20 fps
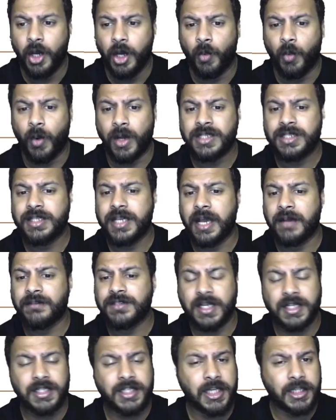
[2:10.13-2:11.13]
once they have
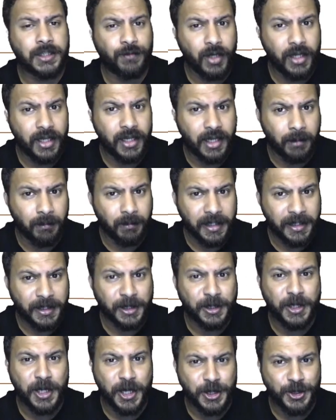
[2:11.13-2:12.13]
successfully
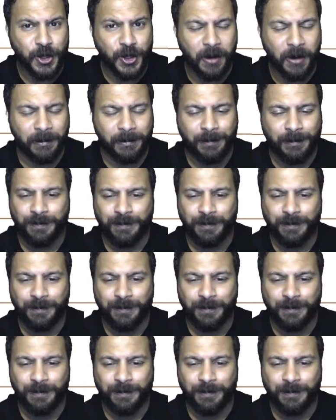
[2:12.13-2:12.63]
completed their job.